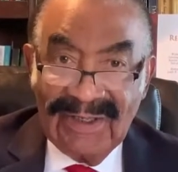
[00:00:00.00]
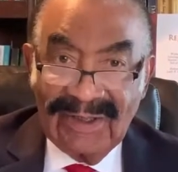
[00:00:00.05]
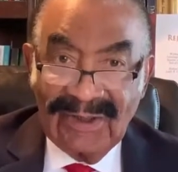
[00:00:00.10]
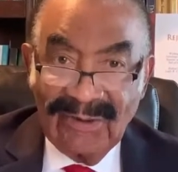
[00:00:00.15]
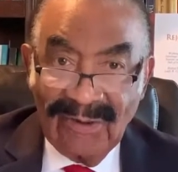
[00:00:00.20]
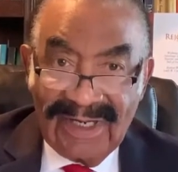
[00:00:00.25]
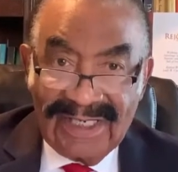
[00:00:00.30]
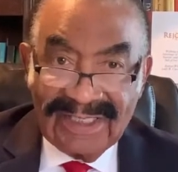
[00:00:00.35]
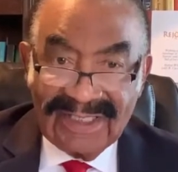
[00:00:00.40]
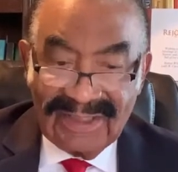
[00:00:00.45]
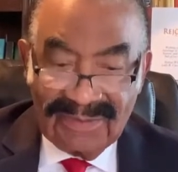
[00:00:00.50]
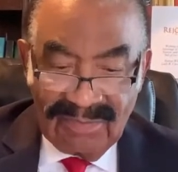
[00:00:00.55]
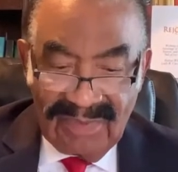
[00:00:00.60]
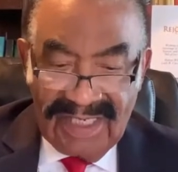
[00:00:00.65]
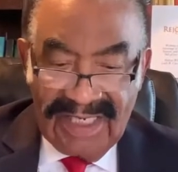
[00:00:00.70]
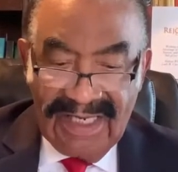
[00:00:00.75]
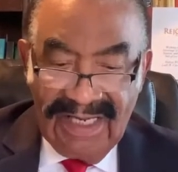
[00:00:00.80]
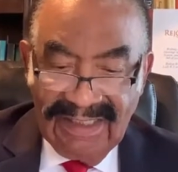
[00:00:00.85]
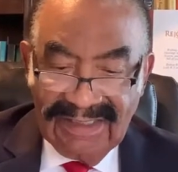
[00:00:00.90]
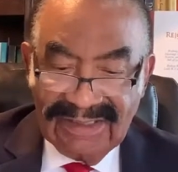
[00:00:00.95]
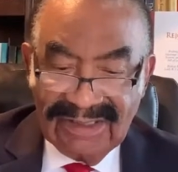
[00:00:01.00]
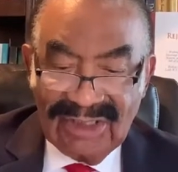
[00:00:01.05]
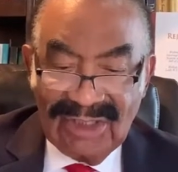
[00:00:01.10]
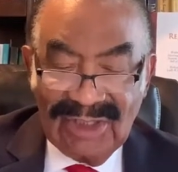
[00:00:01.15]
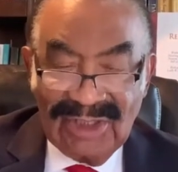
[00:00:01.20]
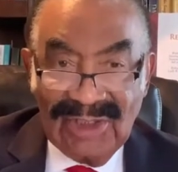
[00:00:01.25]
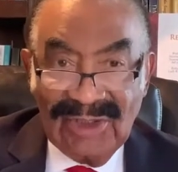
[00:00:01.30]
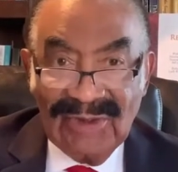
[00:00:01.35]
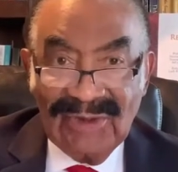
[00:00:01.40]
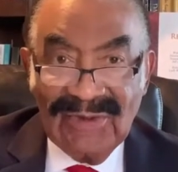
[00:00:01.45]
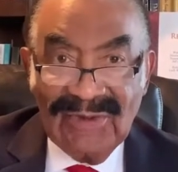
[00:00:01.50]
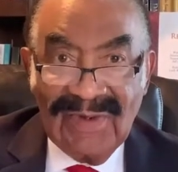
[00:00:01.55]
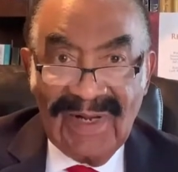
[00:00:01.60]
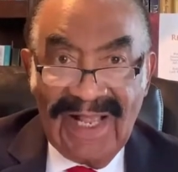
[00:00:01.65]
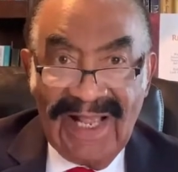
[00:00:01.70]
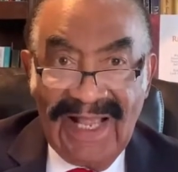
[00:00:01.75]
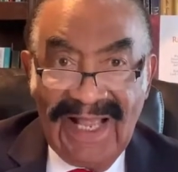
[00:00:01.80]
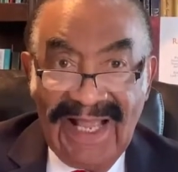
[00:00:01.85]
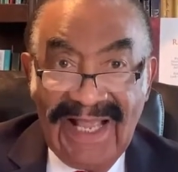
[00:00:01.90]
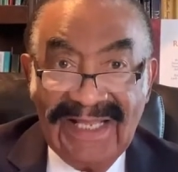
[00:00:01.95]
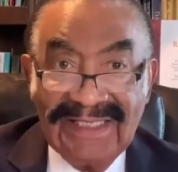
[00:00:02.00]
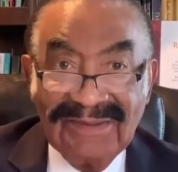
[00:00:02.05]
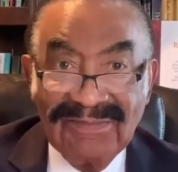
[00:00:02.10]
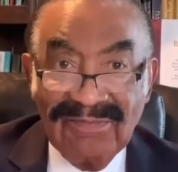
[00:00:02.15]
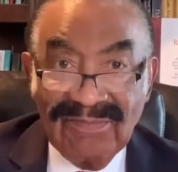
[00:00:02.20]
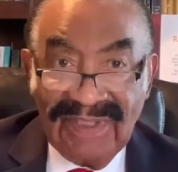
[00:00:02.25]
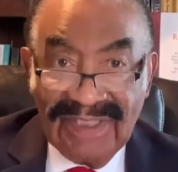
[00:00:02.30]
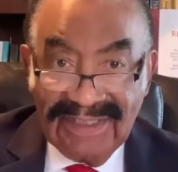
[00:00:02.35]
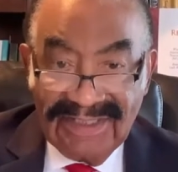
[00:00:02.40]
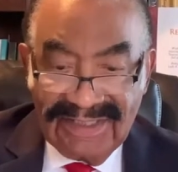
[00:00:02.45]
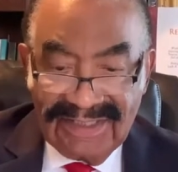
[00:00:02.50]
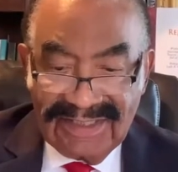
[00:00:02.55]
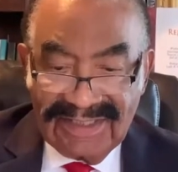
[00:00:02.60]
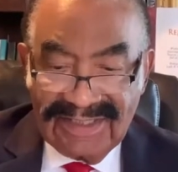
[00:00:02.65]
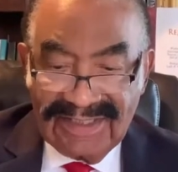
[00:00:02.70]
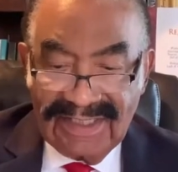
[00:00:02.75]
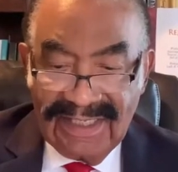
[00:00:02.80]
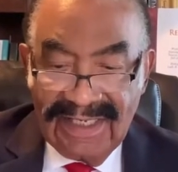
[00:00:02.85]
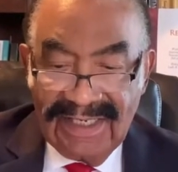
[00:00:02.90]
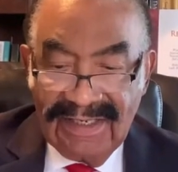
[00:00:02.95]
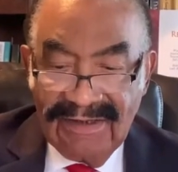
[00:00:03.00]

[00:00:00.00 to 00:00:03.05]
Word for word: Grace be unto you and peace